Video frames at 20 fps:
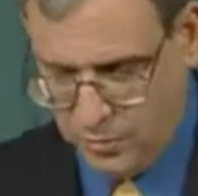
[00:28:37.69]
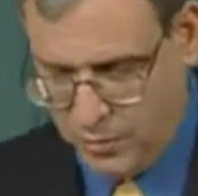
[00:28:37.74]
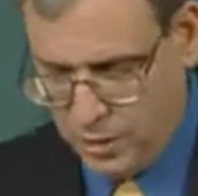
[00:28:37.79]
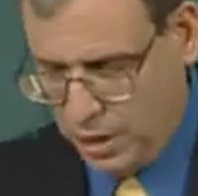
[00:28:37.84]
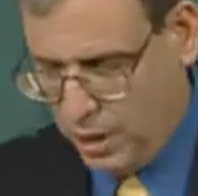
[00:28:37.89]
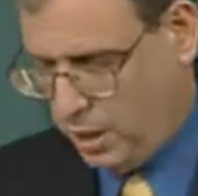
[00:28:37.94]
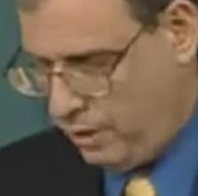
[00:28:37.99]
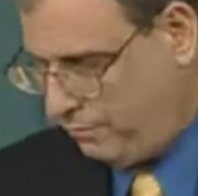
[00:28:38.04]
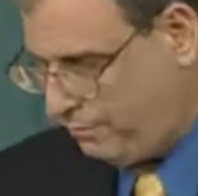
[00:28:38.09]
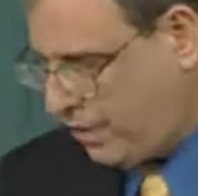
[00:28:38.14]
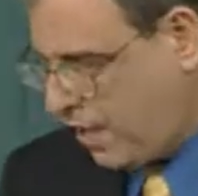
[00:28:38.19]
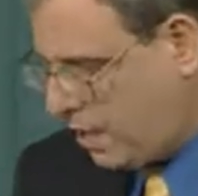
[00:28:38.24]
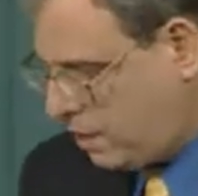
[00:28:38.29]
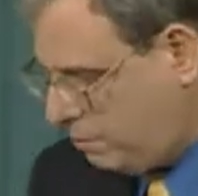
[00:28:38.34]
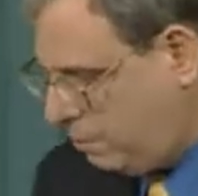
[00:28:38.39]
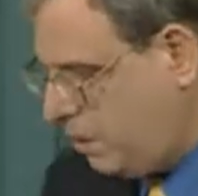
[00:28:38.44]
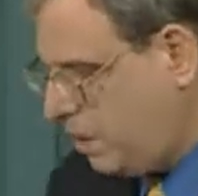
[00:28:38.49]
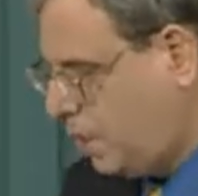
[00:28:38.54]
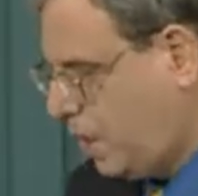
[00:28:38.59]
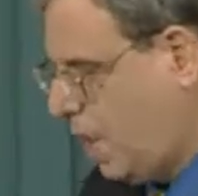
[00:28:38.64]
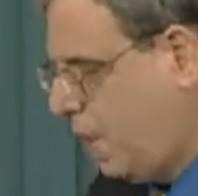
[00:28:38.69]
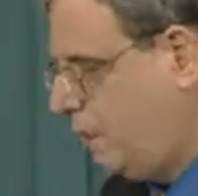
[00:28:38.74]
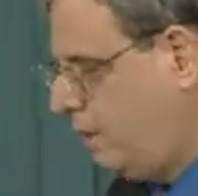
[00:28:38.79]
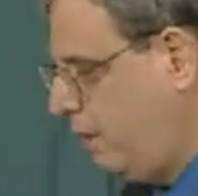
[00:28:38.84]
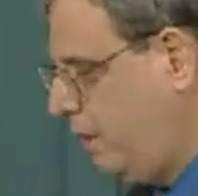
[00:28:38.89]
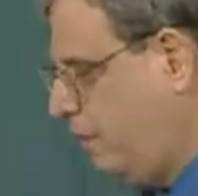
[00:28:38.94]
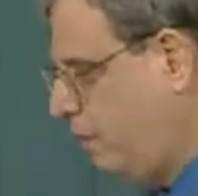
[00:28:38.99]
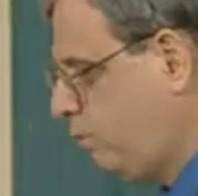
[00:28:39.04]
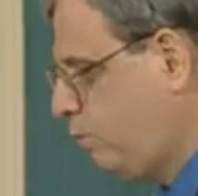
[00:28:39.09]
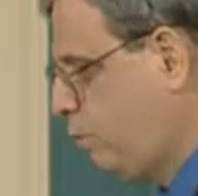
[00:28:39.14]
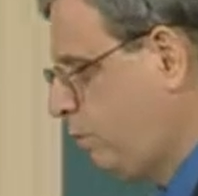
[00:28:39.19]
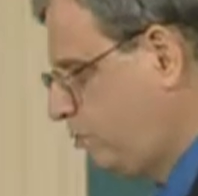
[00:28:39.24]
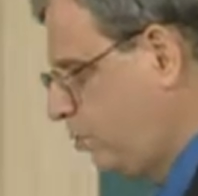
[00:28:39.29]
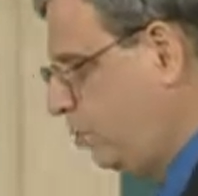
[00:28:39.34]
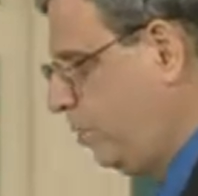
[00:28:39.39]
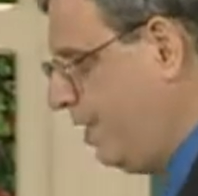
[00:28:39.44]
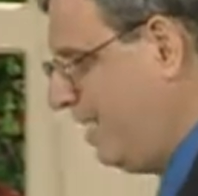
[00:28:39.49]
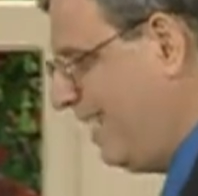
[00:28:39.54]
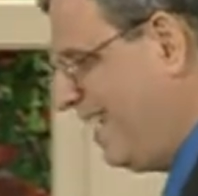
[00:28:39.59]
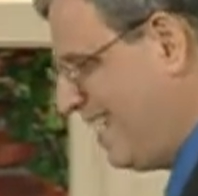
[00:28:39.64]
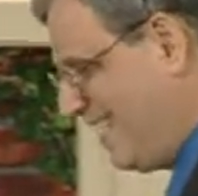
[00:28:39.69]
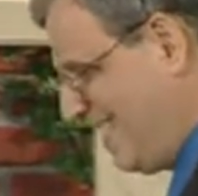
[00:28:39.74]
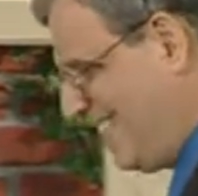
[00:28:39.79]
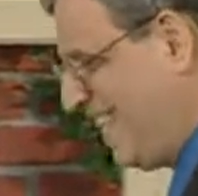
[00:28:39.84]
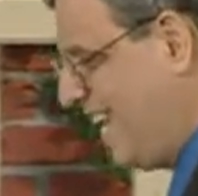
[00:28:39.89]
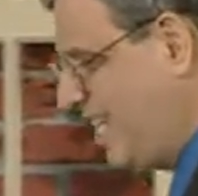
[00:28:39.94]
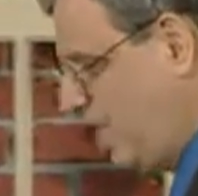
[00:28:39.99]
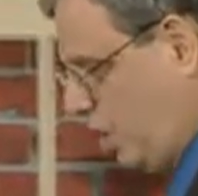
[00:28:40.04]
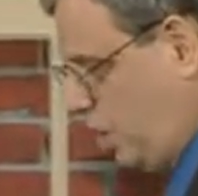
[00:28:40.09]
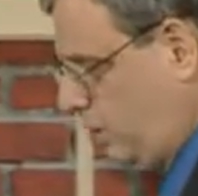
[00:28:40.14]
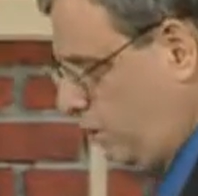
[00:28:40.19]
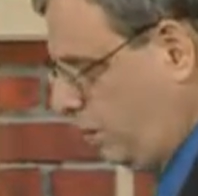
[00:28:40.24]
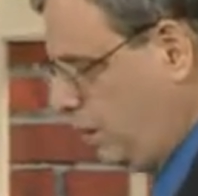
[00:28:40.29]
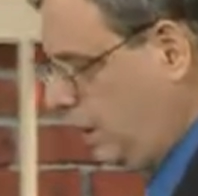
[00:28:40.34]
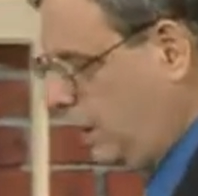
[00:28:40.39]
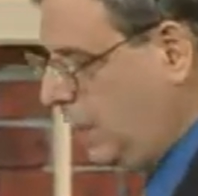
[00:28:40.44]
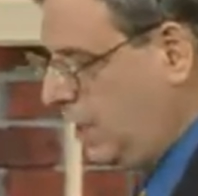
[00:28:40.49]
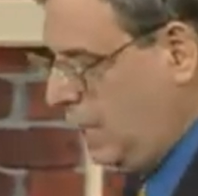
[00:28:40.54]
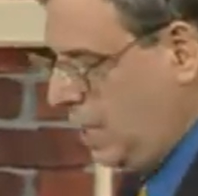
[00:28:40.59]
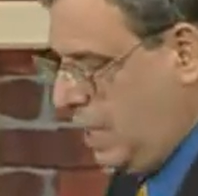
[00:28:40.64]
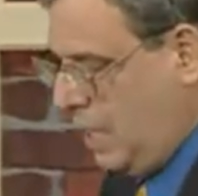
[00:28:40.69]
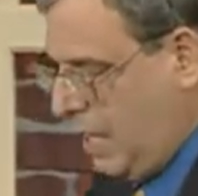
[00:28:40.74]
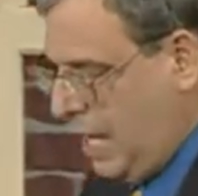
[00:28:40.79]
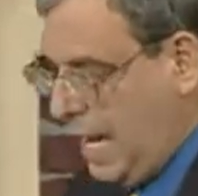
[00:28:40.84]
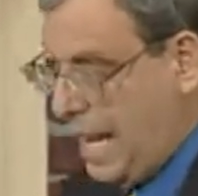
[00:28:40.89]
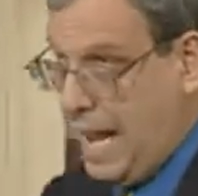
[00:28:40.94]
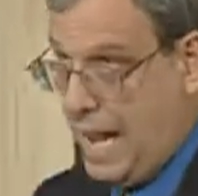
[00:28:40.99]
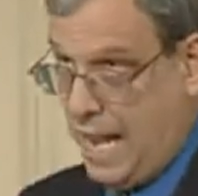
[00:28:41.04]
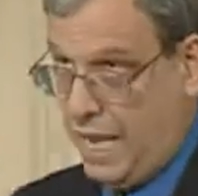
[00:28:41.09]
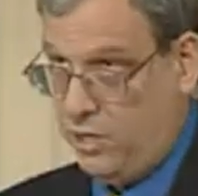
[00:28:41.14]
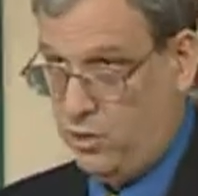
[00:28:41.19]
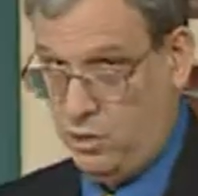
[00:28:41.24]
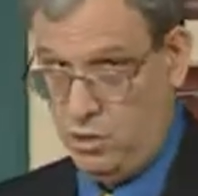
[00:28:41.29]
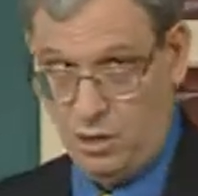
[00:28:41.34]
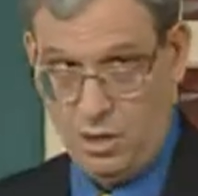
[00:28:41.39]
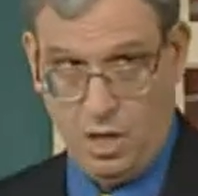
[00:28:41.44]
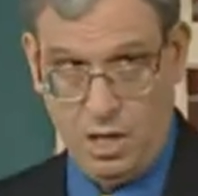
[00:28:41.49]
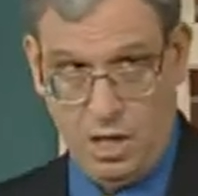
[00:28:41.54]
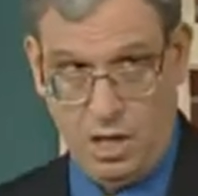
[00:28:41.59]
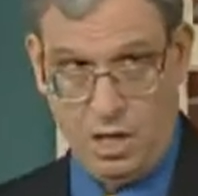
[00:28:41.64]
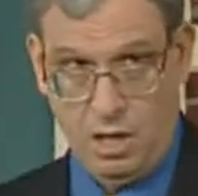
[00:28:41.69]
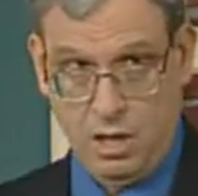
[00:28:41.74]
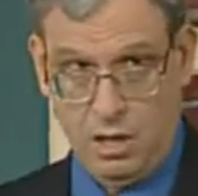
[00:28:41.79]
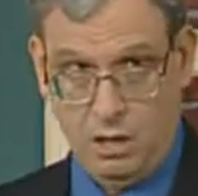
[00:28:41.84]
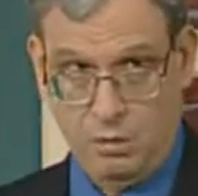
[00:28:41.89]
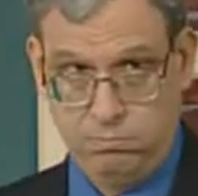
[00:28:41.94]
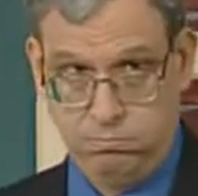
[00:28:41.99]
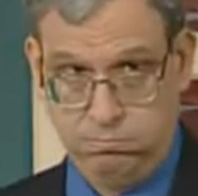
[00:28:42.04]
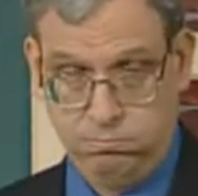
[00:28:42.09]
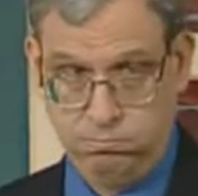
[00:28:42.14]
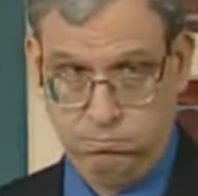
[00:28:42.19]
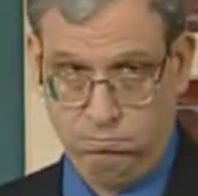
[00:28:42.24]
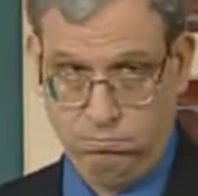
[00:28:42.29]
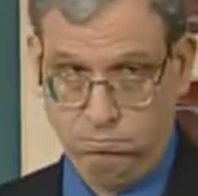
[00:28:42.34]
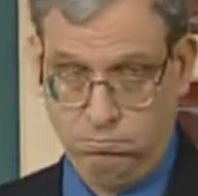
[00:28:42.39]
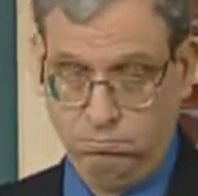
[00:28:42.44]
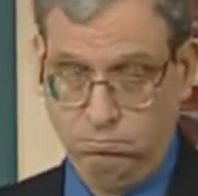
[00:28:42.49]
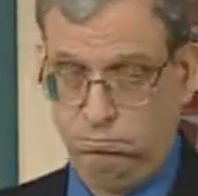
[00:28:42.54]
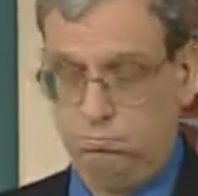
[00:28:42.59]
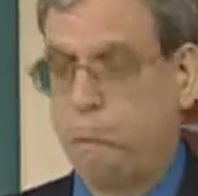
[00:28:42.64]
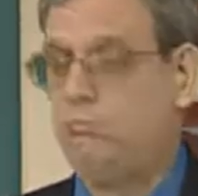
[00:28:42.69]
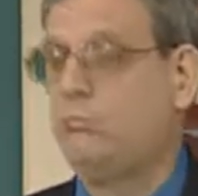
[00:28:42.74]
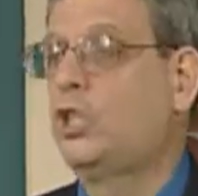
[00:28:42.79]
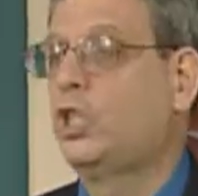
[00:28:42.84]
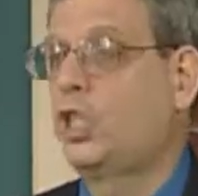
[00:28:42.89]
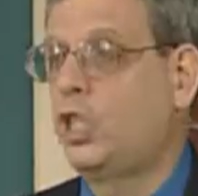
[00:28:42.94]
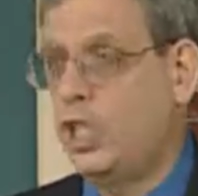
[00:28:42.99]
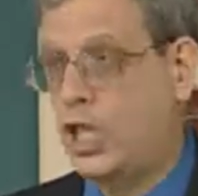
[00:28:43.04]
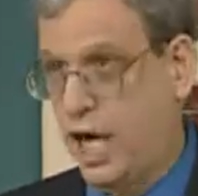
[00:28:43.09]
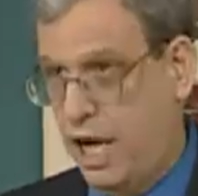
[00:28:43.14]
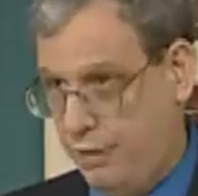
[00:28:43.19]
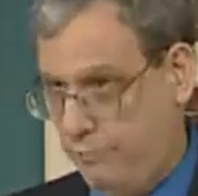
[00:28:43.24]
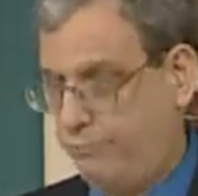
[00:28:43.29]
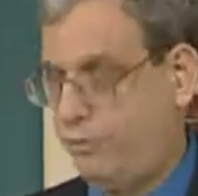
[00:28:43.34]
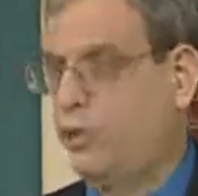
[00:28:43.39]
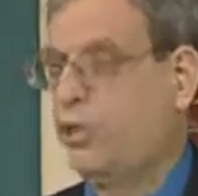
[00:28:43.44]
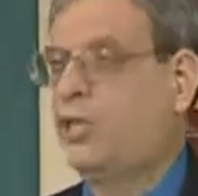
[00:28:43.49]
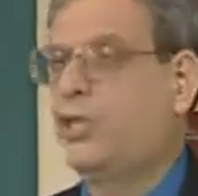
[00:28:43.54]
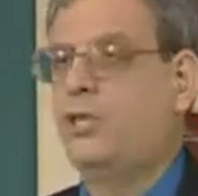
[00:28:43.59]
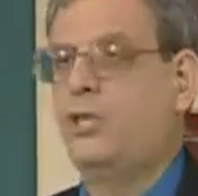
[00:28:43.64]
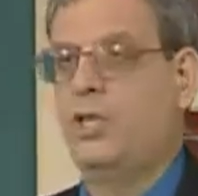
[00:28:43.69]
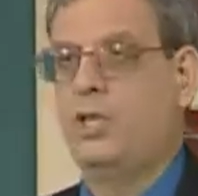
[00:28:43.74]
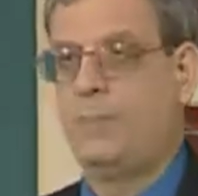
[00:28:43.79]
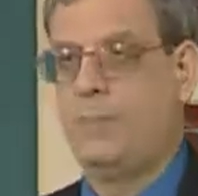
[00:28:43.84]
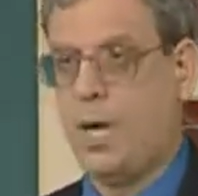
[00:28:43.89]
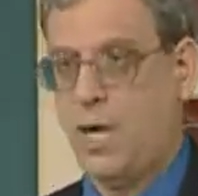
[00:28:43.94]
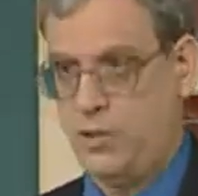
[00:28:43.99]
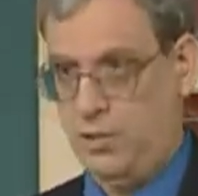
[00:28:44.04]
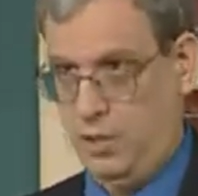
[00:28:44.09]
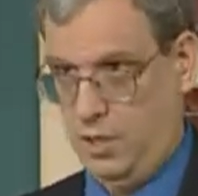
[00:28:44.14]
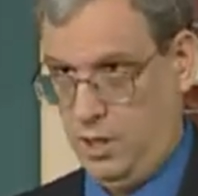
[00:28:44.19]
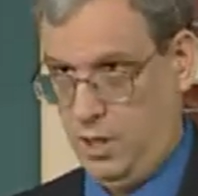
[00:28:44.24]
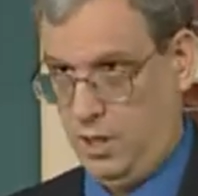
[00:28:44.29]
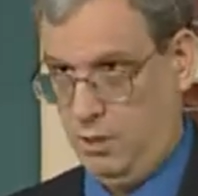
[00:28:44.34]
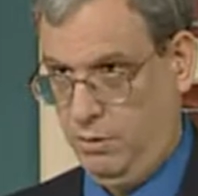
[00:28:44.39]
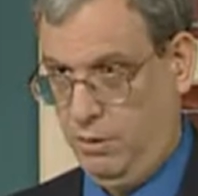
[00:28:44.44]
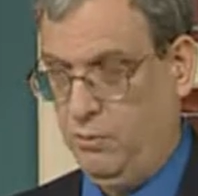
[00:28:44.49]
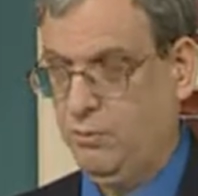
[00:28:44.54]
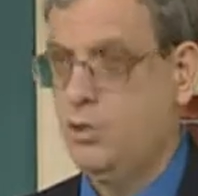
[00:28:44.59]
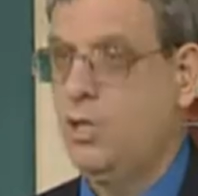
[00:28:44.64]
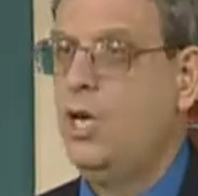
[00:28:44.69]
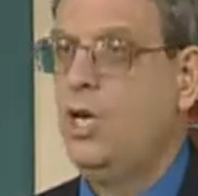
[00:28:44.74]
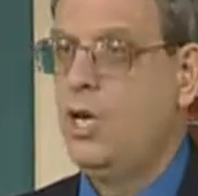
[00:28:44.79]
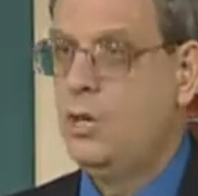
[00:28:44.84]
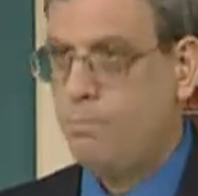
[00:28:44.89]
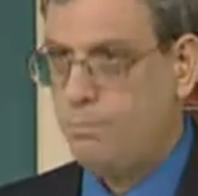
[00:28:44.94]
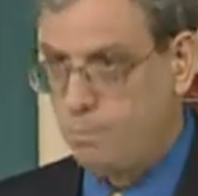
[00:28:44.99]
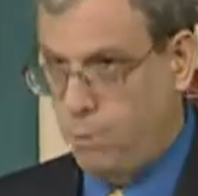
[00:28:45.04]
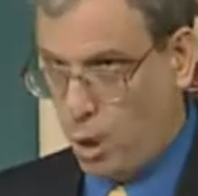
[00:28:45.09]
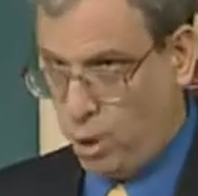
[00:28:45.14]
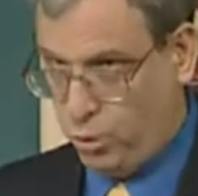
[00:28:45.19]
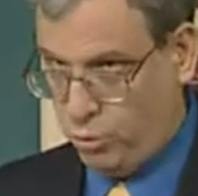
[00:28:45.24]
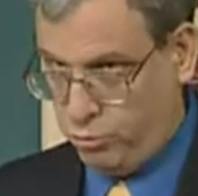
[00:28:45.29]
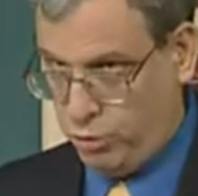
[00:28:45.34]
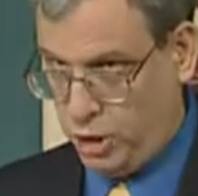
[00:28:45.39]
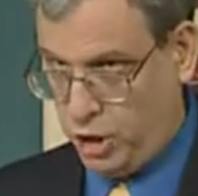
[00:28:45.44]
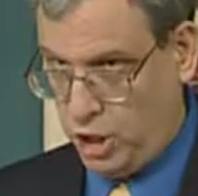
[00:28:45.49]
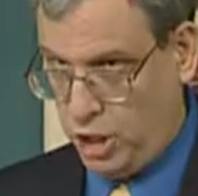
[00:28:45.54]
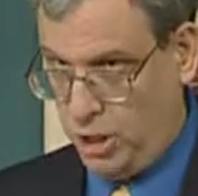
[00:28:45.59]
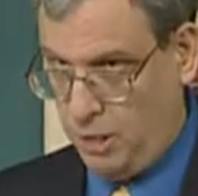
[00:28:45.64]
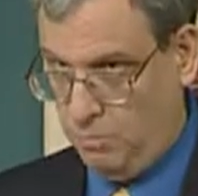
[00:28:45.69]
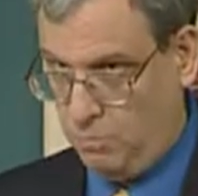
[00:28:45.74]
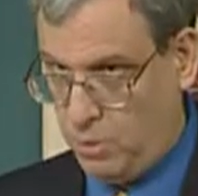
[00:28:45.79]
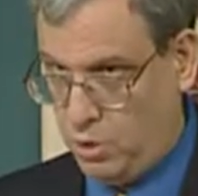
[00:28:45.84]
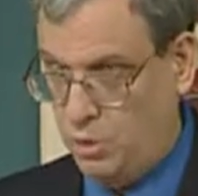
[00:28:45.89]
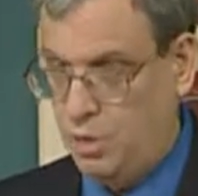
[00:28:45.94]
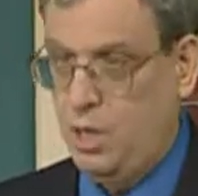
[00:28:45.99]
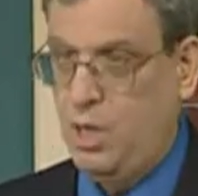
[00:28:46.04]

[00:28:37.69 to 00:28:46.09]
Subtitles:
the Fatimid caliphs were ruling essentially as the Shiite version of the Abbasid caliphs. Both regimes